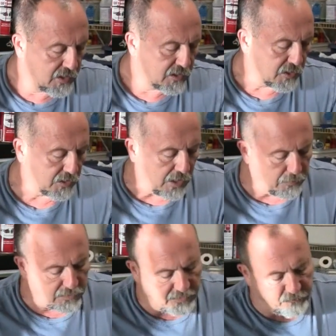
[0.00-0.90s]
So the
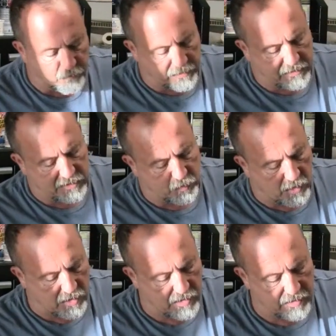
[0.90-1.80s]
WD-40 does
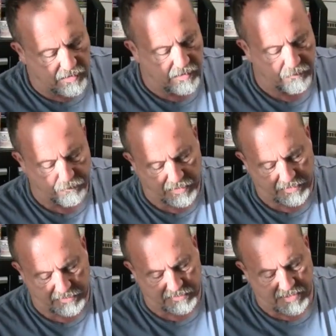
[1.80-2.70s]
work, but
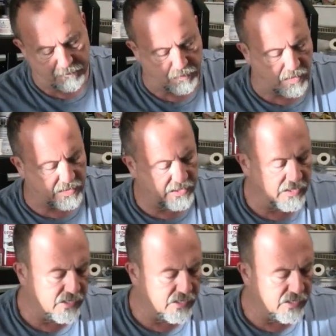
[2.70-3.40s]
it is temporary.